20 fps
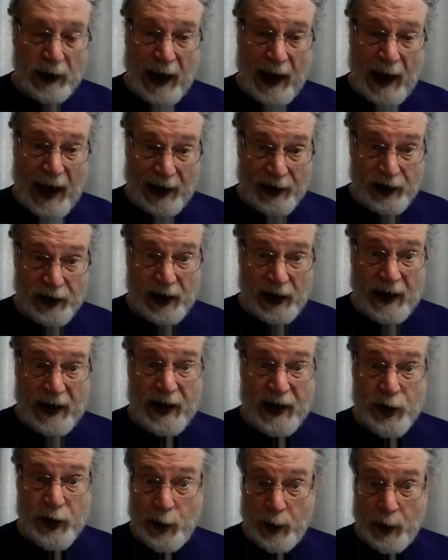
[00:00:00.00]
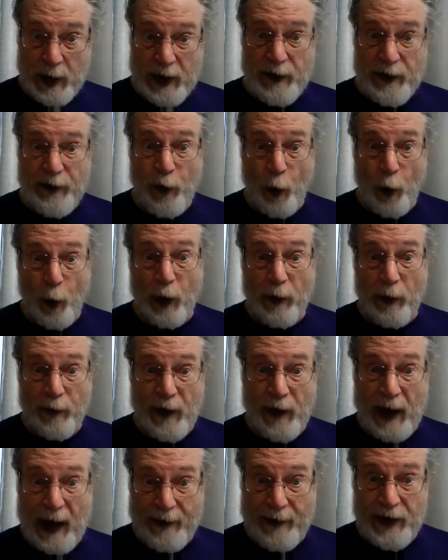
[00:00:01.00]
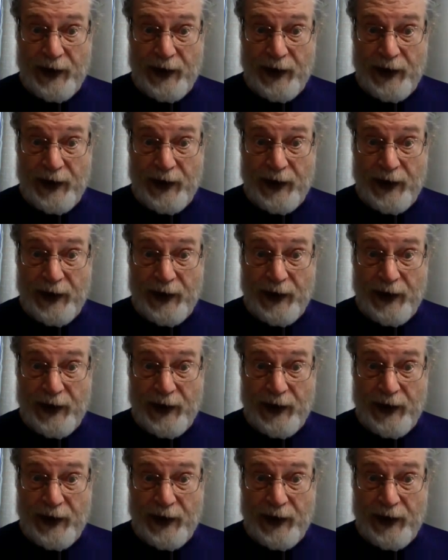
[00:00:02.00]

actually entries 4, 5,